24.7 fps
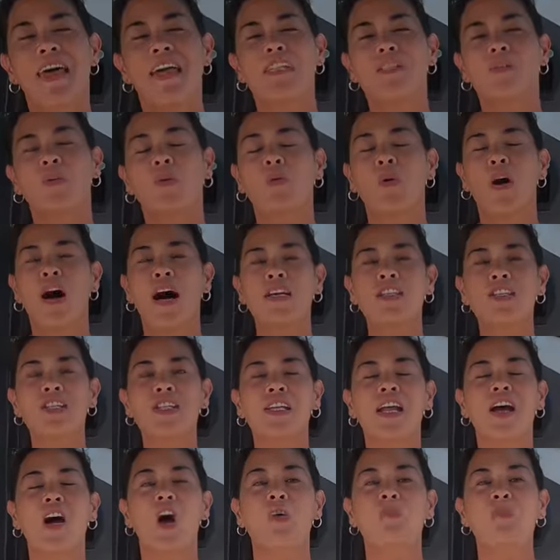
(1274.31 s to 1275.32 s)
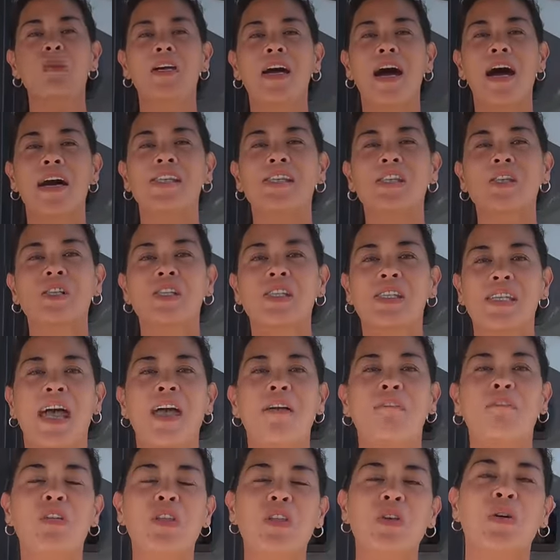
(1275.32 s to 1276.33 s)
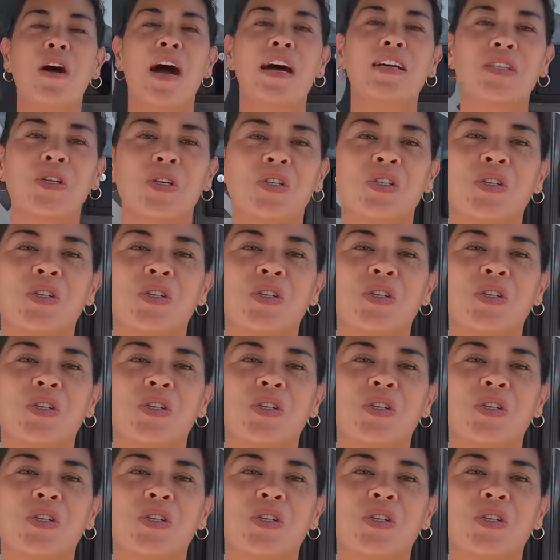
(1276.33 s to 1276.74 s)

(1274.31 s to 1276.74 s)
Thanks for watching. I hope you guys are safe and you guys